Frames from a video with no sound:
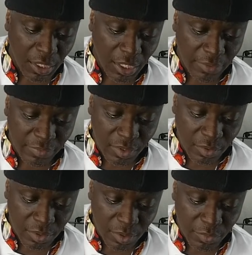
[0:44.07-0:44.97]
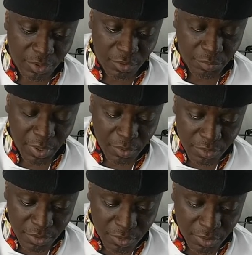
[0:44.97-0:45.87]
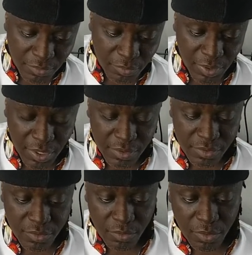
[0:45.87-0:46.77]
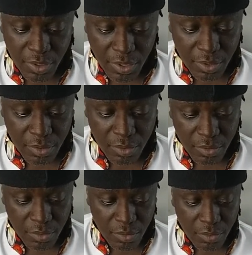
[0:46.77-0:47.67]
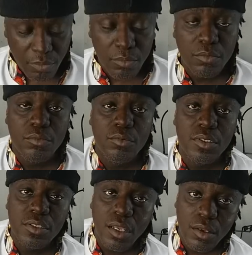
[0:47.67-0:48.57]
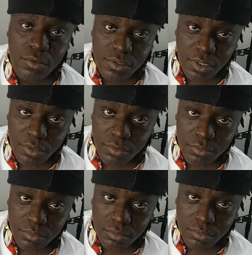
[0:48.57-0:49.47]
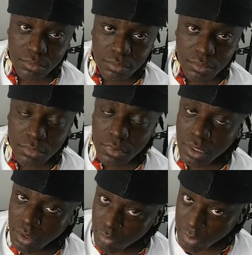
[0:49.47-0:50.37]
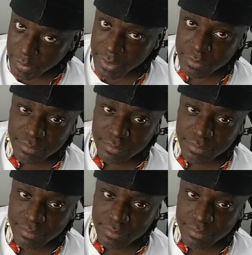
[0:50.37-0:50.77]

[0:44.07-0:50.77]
even though the original poster of the Reddit story was also a woman.